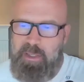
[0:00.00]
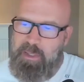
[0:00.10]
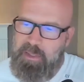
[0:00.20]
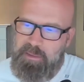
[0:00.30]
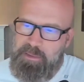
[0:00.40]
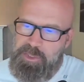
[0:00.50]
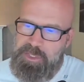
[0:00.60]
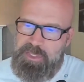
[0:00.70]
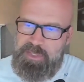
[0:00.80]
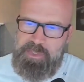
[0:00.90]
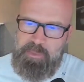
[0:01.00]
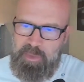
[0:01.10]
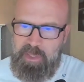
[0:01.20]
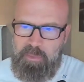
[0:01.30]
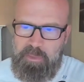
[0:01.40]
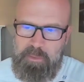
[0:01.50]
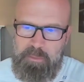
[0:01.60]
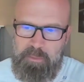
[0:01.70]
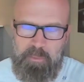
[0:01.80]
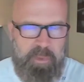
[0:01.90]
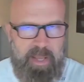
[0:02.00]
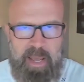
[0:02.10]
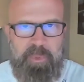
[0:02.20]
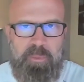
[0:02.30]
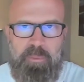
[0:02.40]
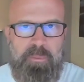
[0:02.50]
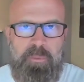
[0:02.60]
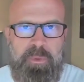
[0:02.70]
and she says to him, "Okay, well, what happened?